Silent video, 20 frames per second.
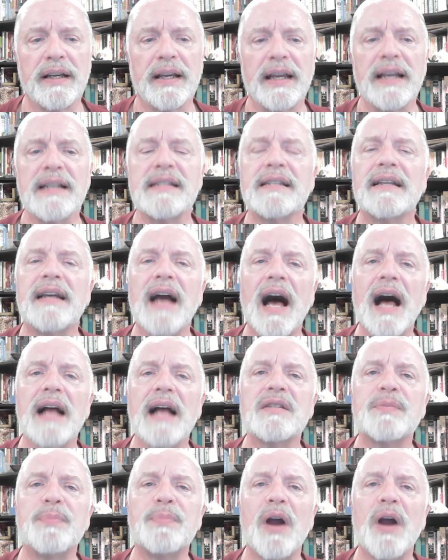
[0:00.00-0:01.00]
is
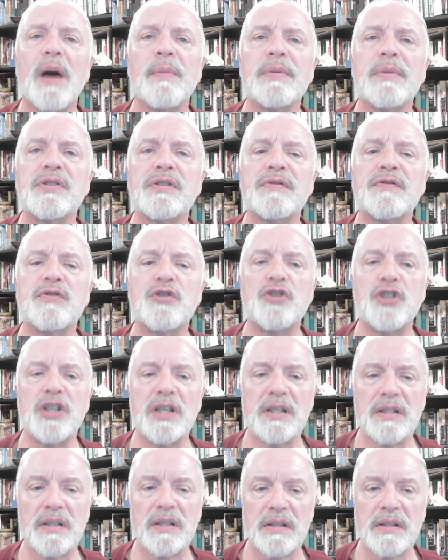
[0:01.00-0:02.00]
God's promise of
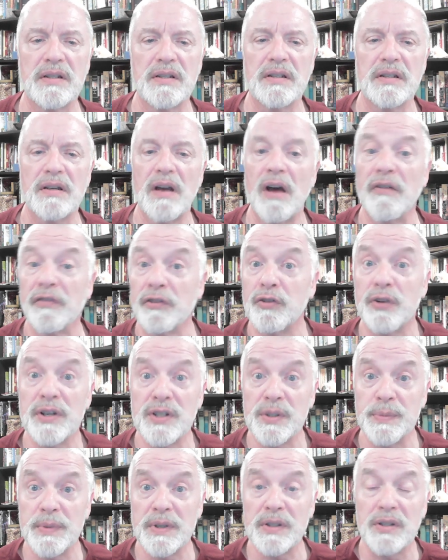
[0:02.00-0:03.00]
Jesus, of
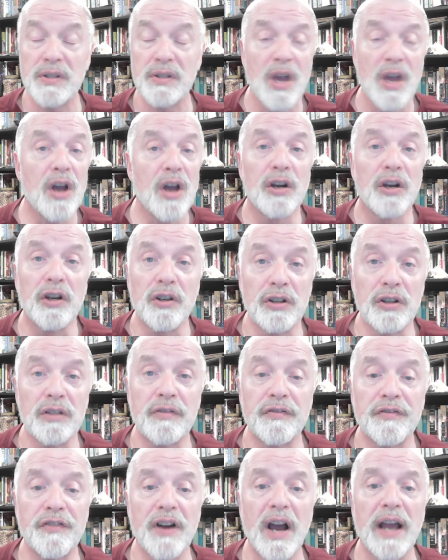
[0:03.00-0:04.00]
Christmas, Good
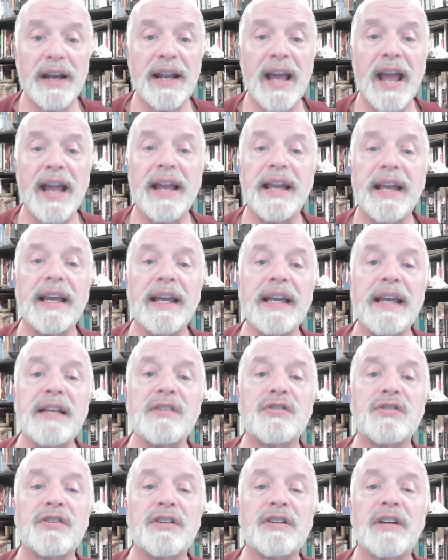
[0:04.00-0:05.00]
Friday,
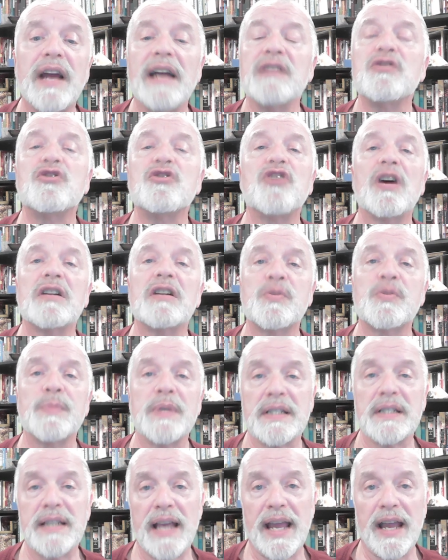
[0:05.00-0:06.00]
Easter, and
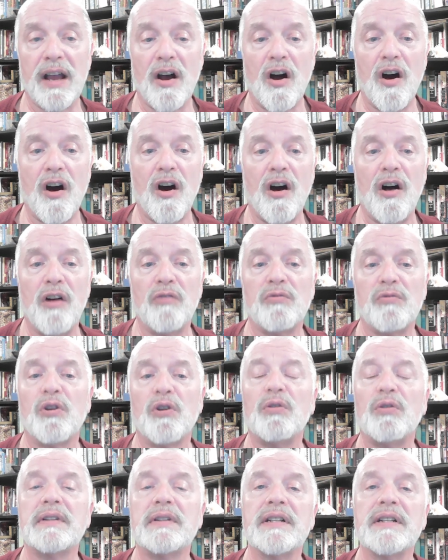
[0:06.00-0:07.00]
Judgment Day all
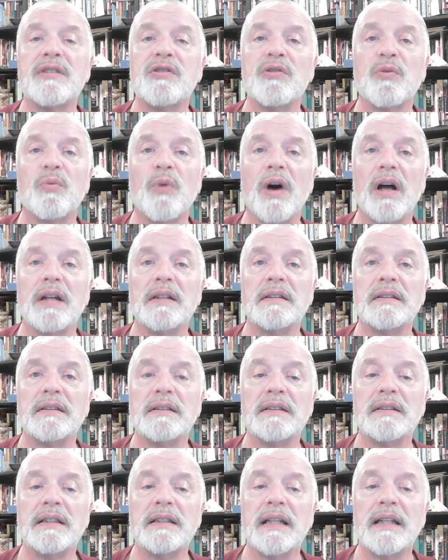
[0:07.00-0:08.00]
rolled into one.
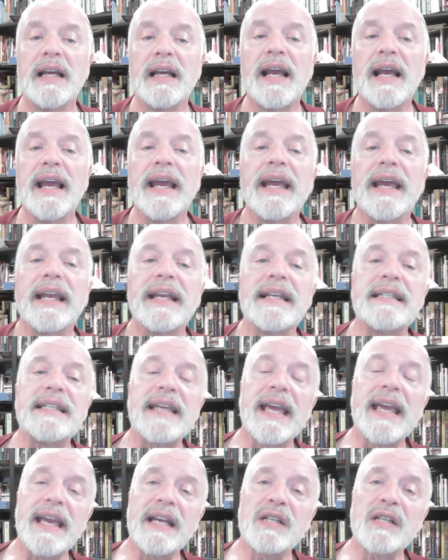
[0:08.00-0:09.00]
It
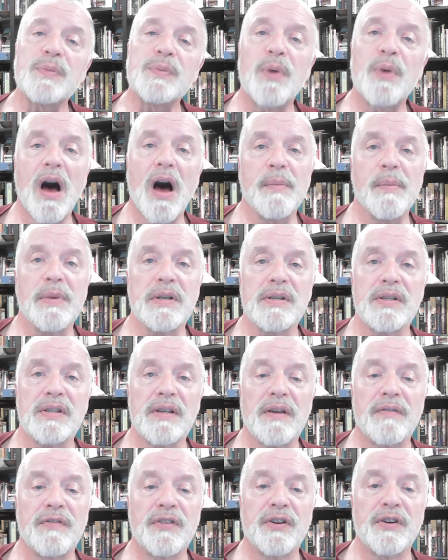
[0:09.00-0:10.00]
is his promise
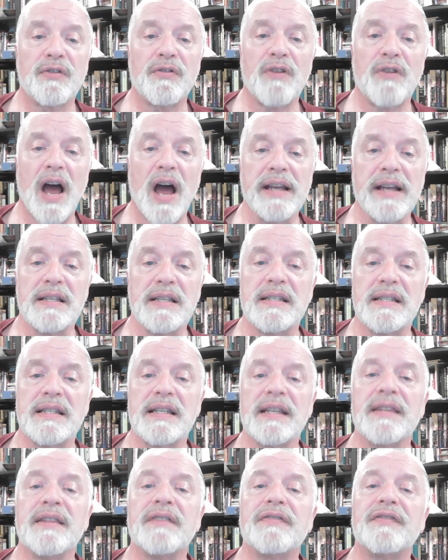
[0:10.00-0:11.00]
of the
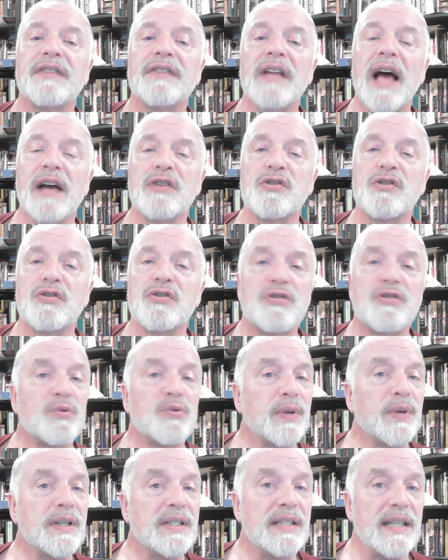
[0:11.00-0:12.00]
Christ in the flesh
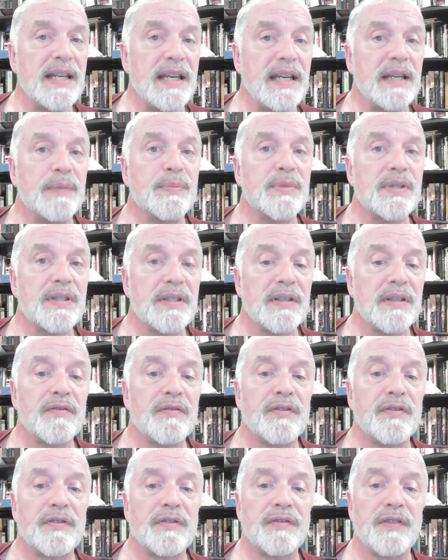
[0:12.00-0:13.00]
to redeem
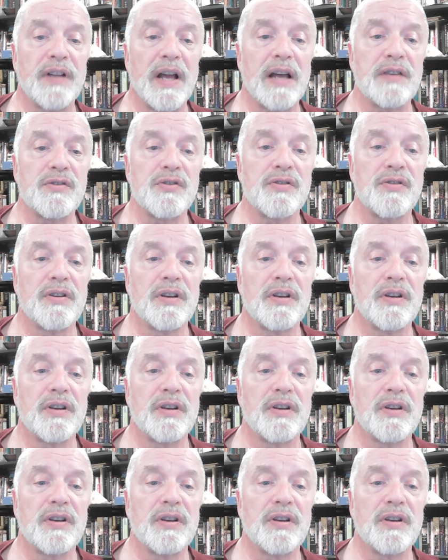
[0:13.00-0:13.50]
sinful flesh.